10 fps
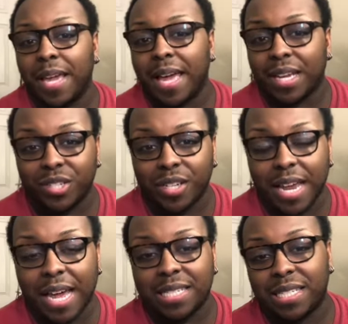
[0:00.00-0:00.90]
extra
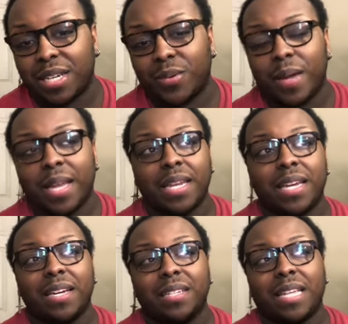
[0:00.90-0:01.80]
nasty to Wendy,